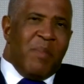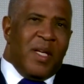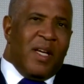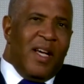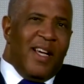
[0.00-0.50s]

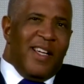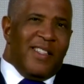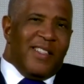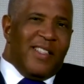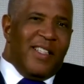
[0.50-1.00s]

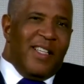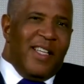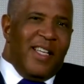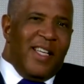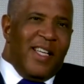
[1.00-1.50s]
because
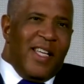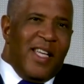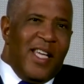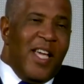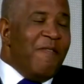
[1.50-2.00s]

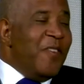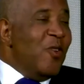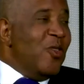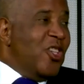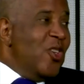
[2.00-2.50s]
if
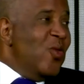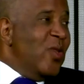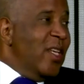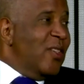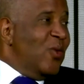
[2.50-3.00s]
you
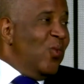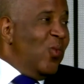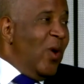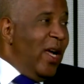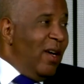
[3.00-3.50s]
do this
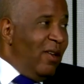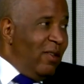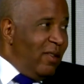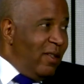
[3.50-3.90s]
well,